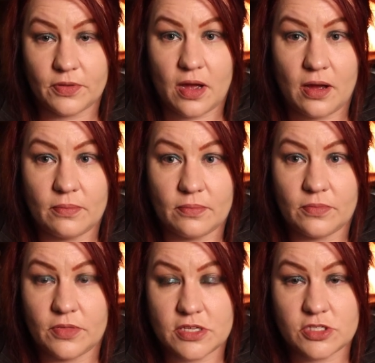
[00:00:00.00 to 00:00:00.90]

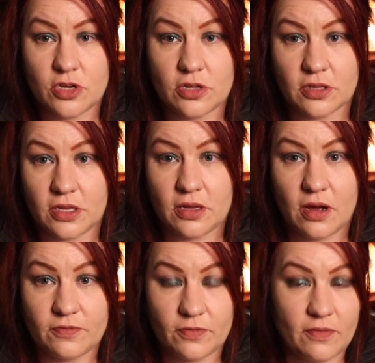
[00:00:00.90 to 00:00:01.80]
There's certainly,
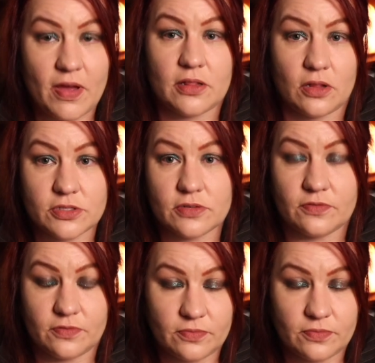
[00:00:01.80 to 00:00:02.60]
I've had lots of,